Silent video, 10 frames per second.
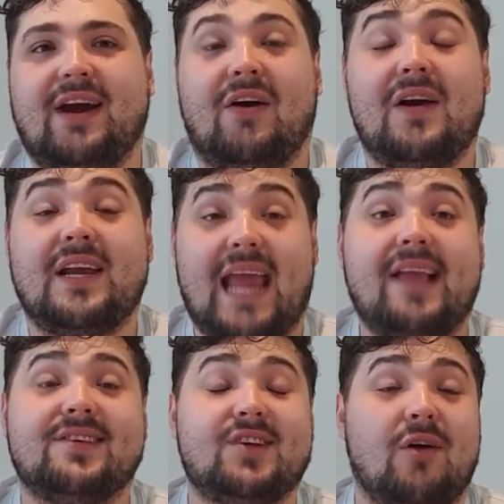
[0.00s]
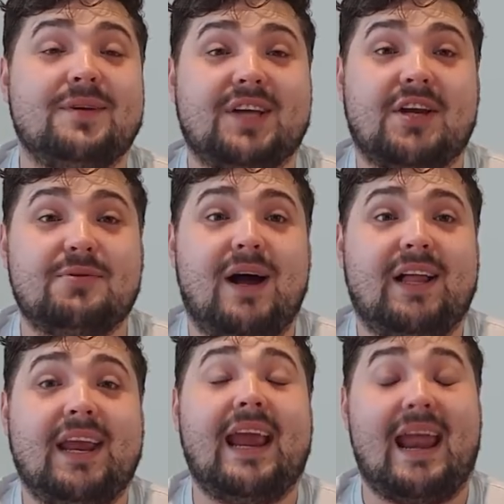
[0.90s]
are against
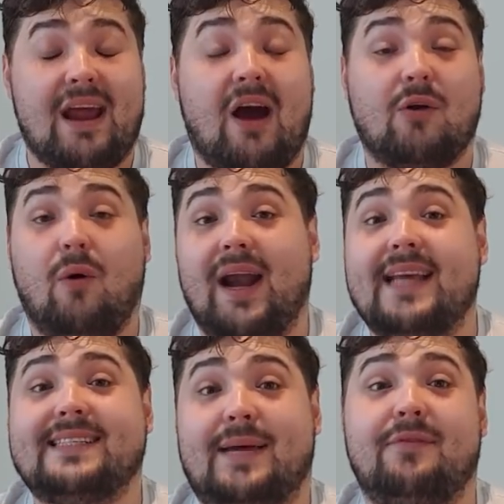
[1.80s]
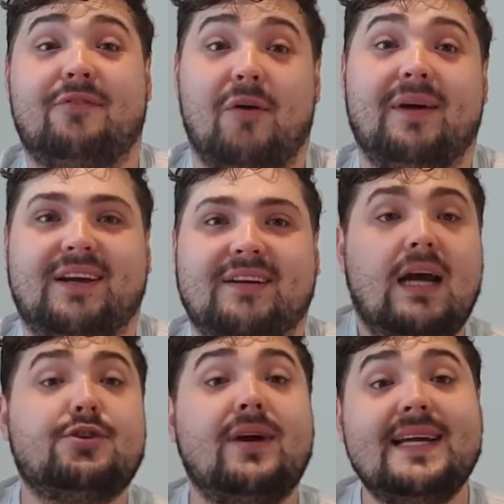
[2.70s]
homosexuality and are quite Islamophobic.
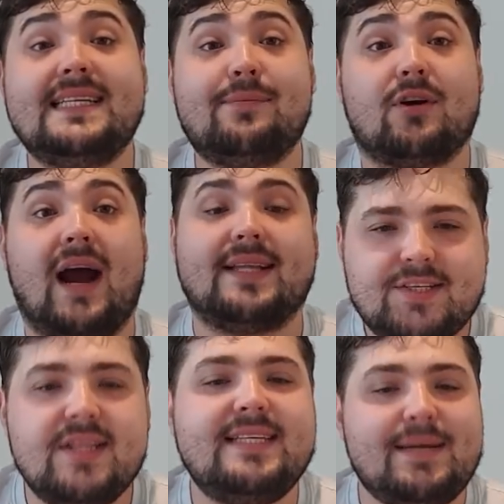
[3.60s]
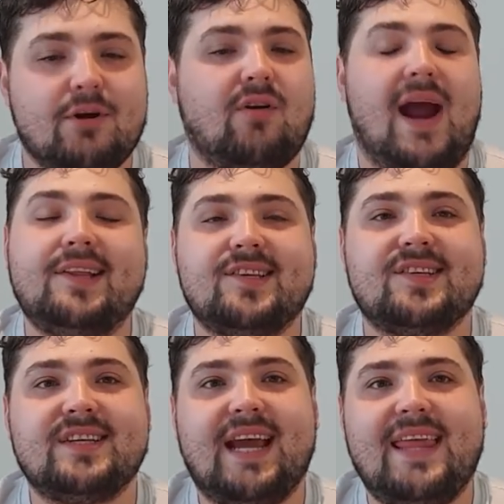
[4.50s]
Australian Democrats. So the
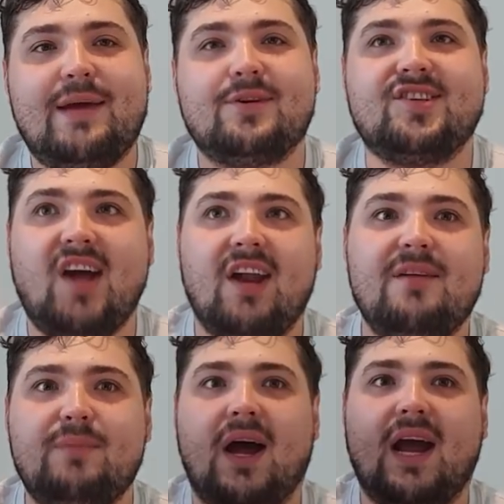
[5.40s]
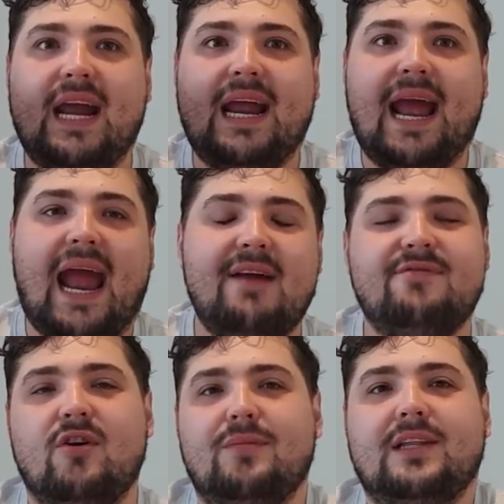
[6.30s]
Democrats, and they were started by a
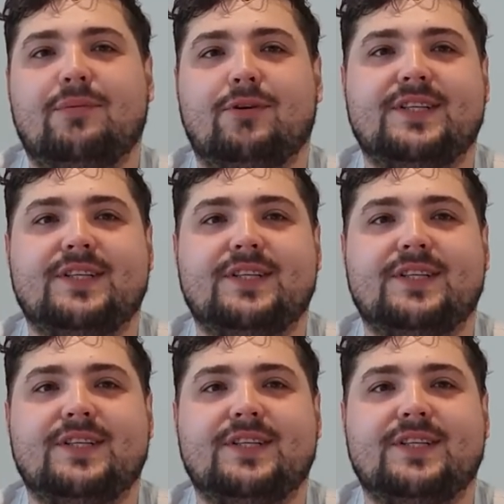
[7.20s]
former Liberal